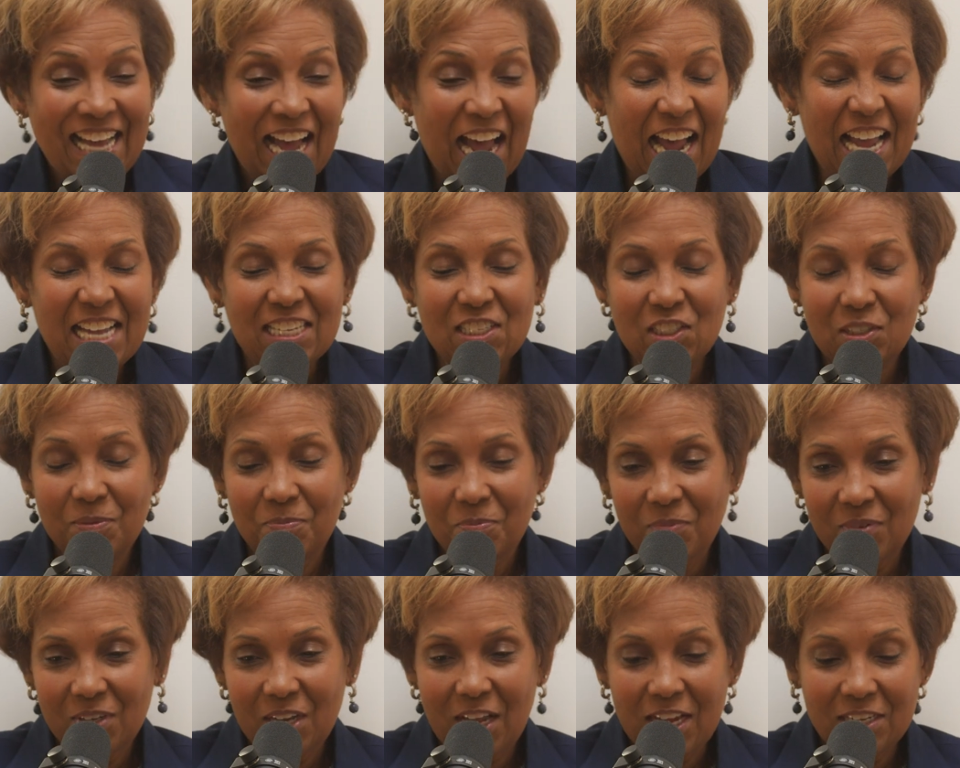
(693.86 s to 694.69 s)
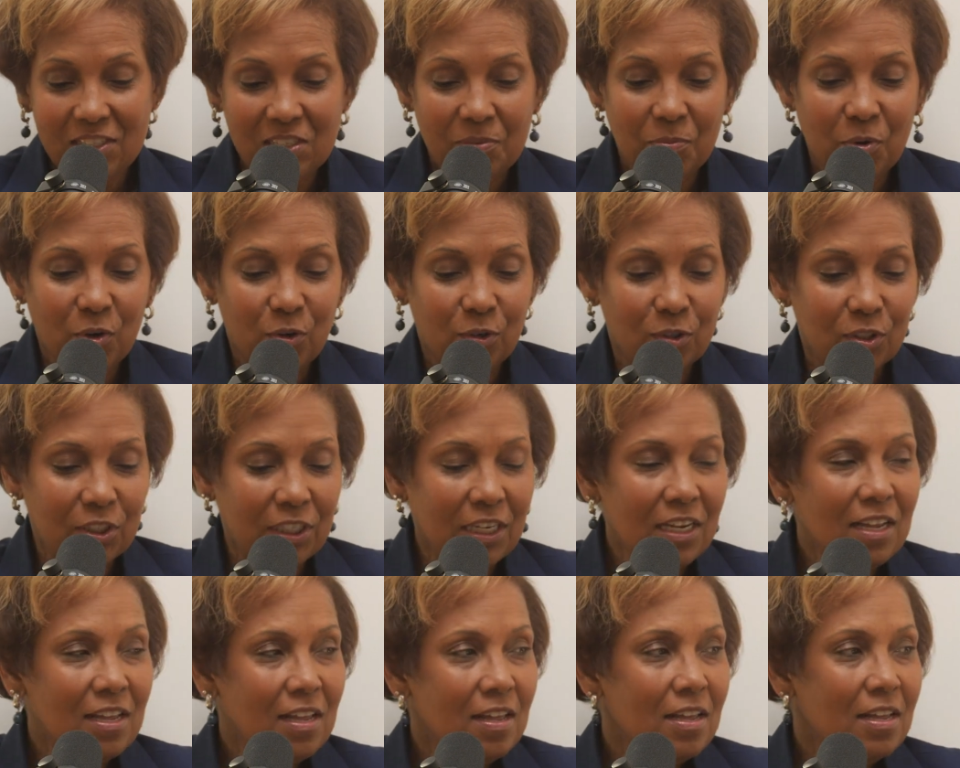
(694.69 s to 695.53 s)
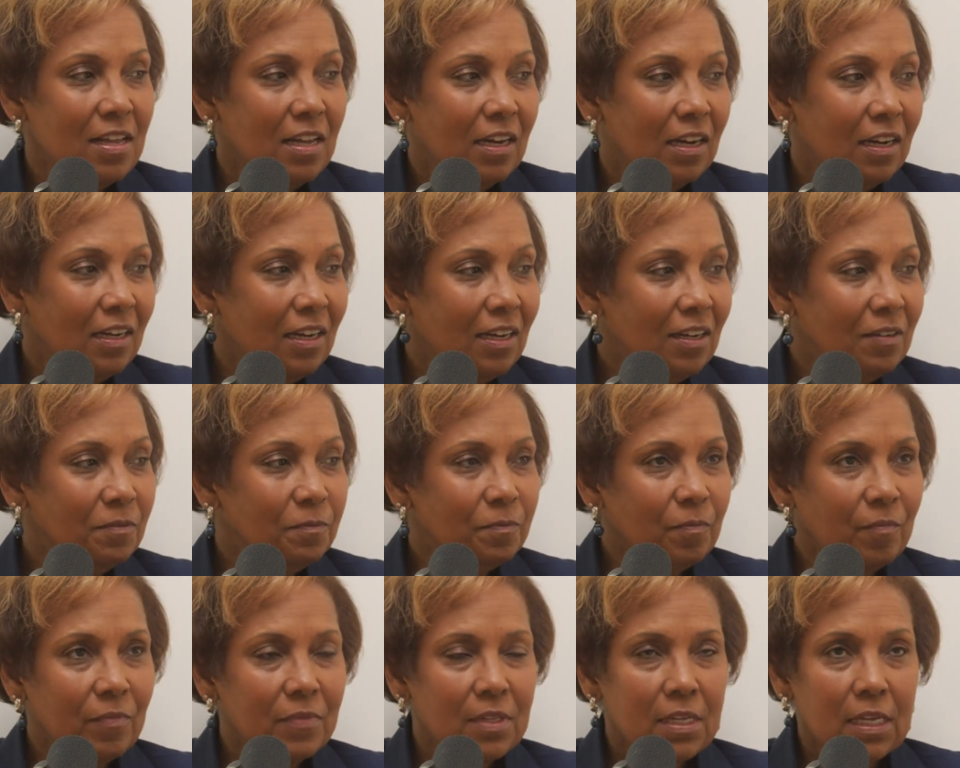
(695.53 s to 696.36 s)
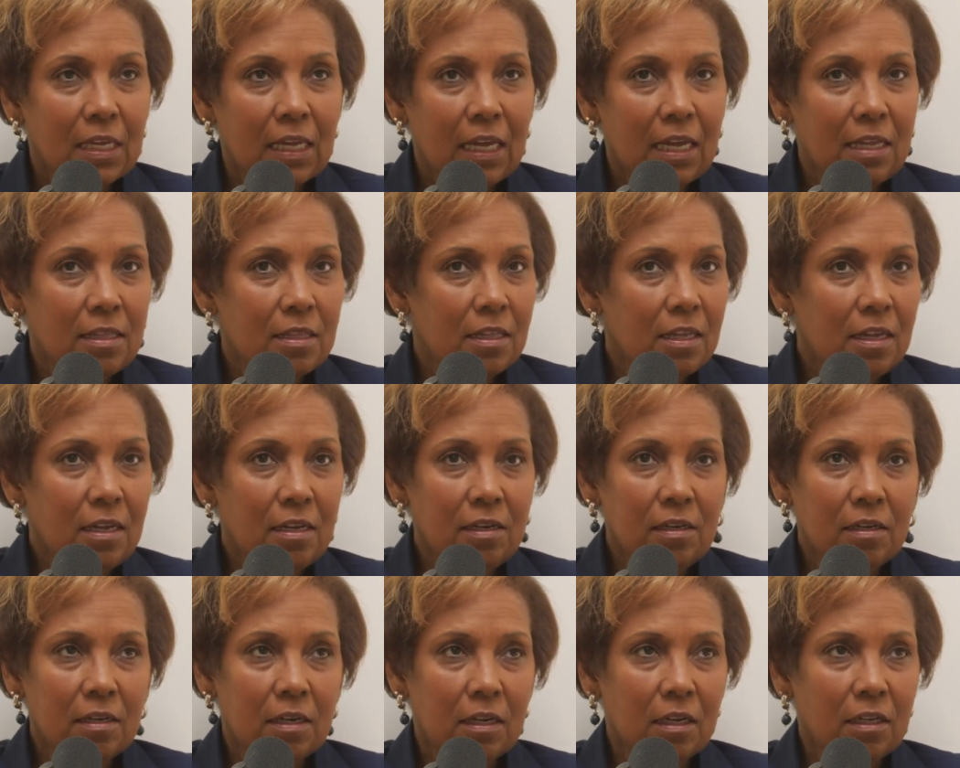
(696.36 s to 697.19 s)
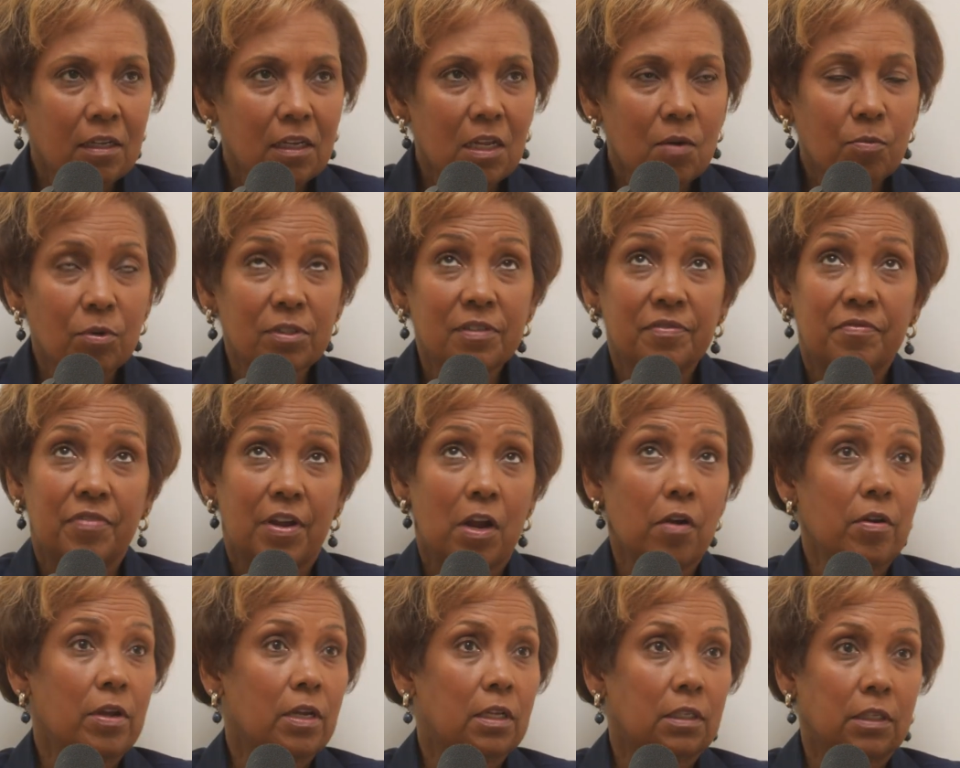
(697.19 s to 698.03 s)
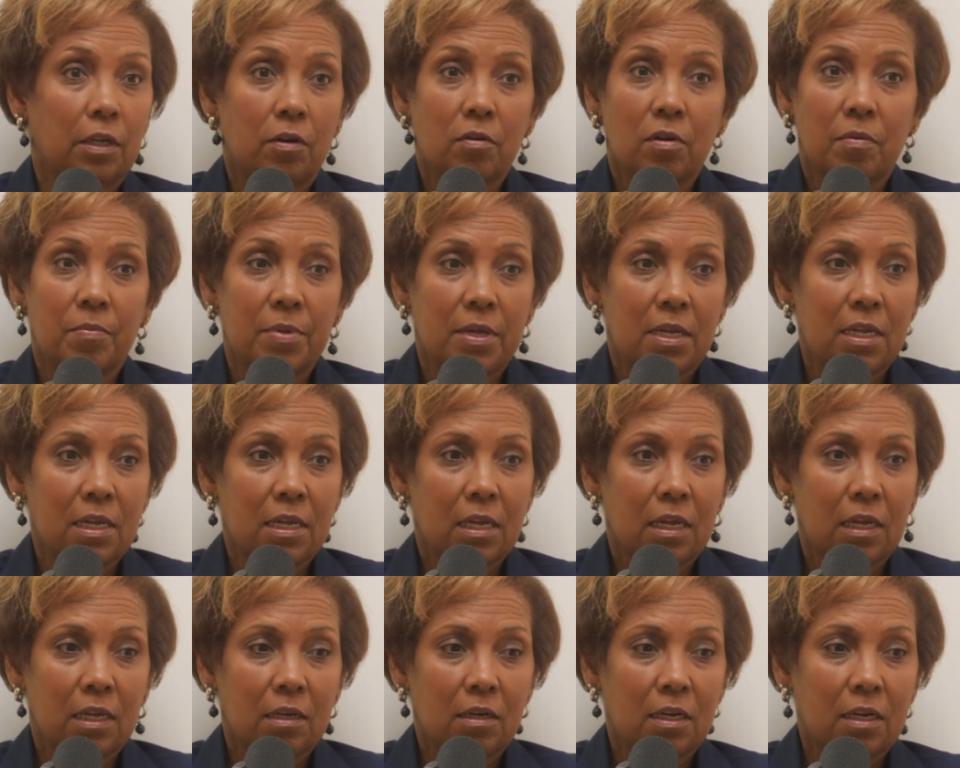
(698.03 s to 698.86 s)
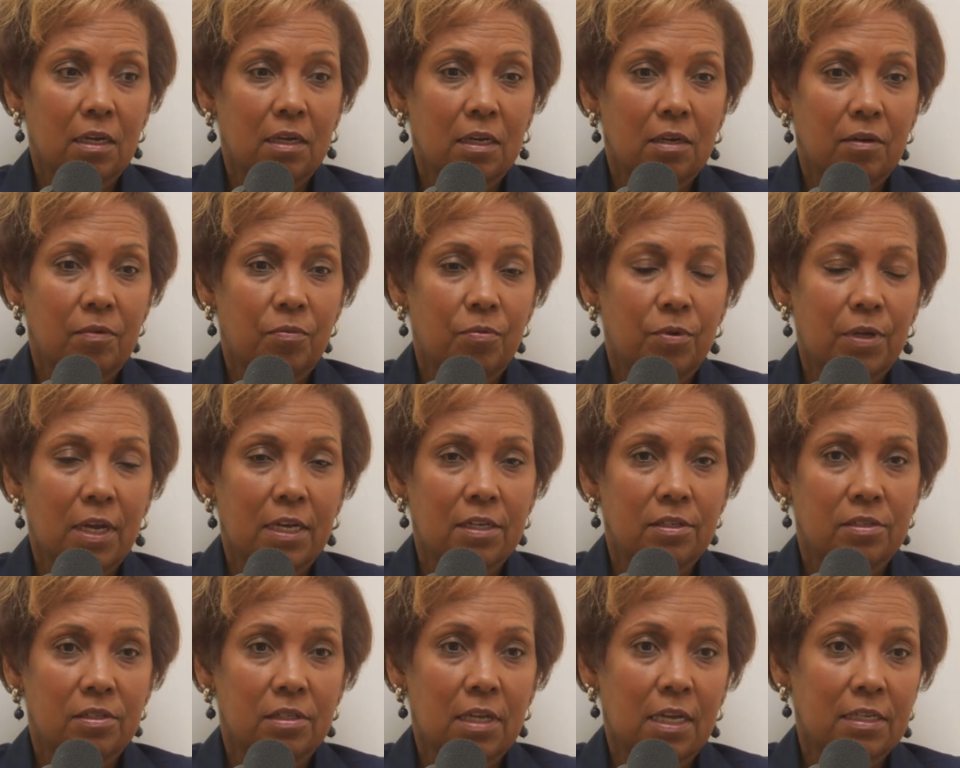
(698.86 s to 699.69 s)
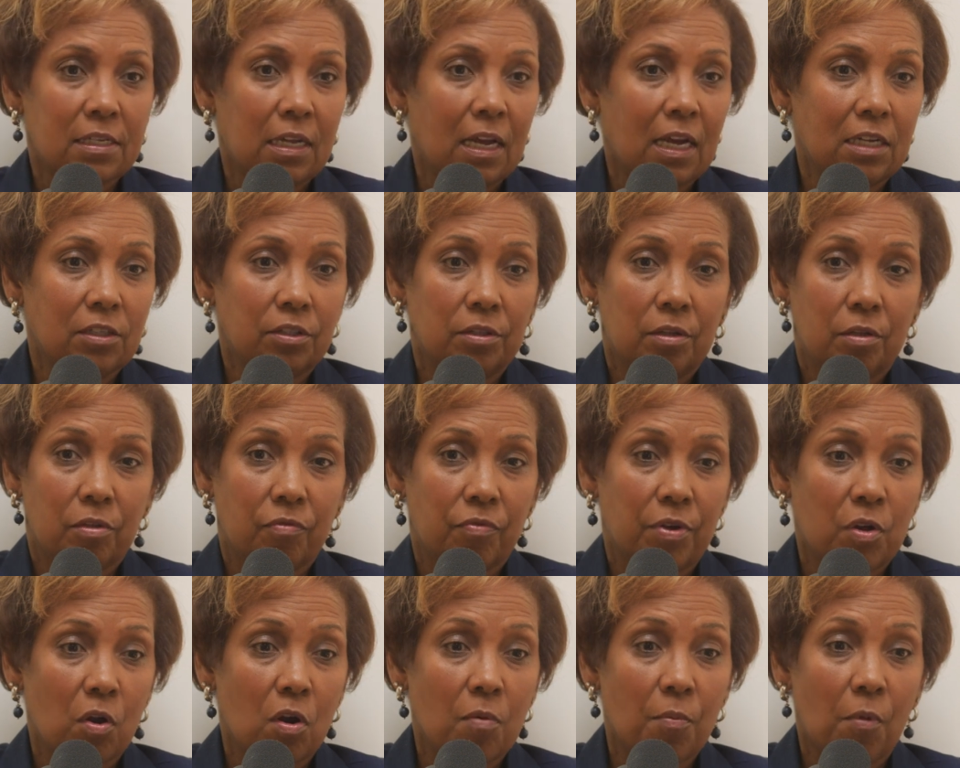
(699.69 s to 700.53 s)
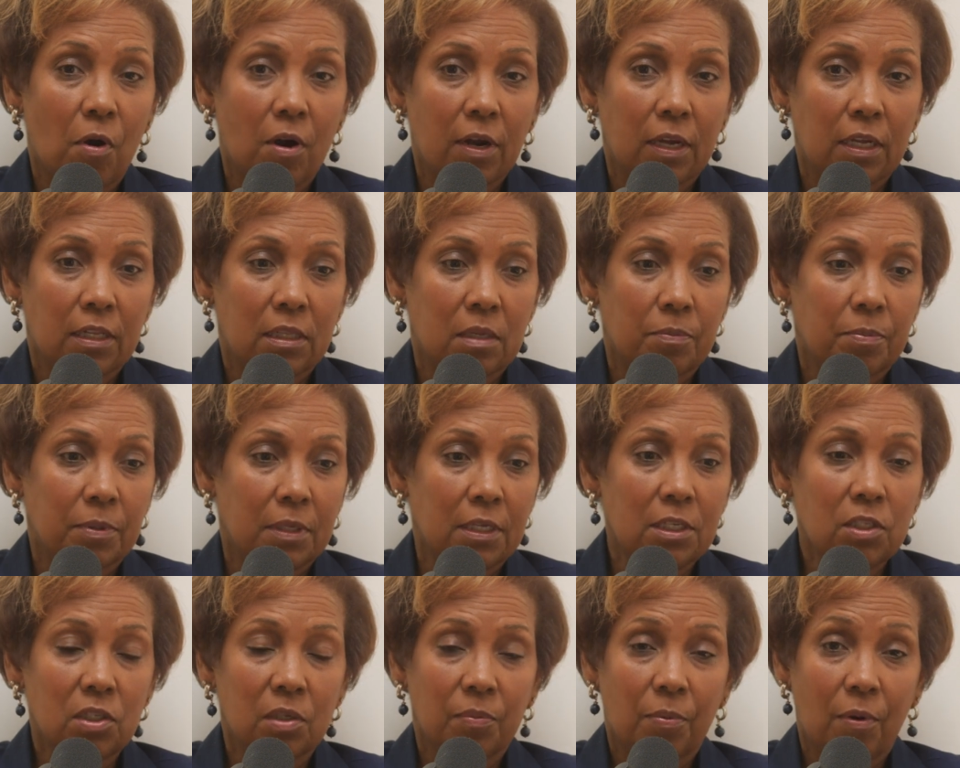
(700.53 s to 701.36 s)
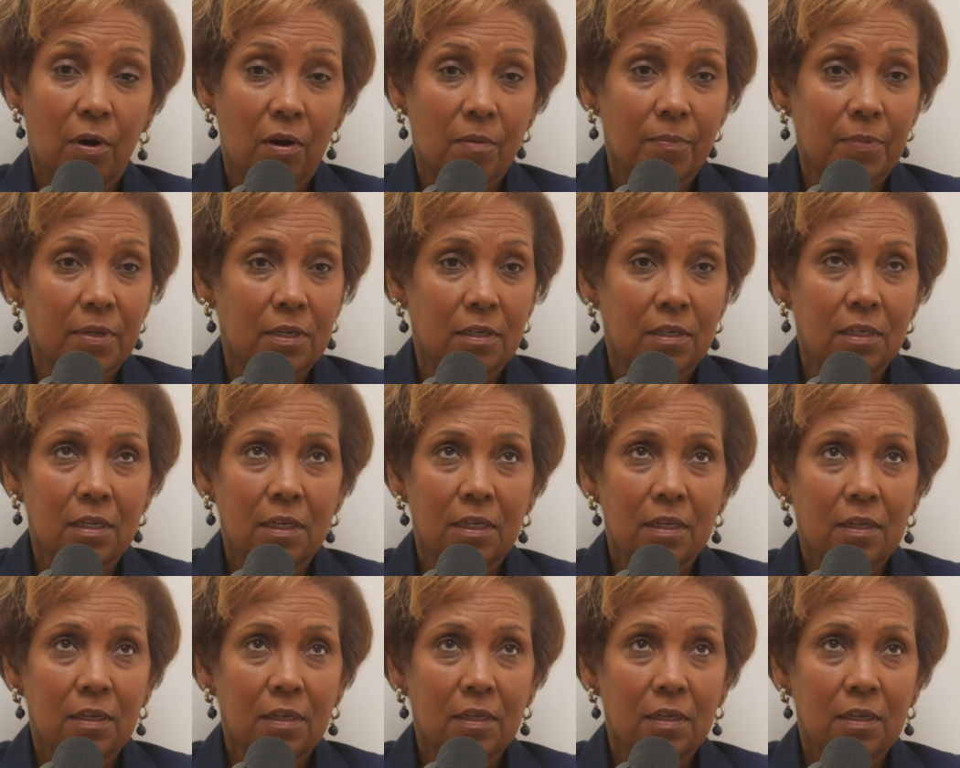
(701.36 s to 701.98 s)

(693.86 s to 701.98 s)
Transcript: I had some urging. And then it was very clear to me as I got to the 3-year mark at the police department,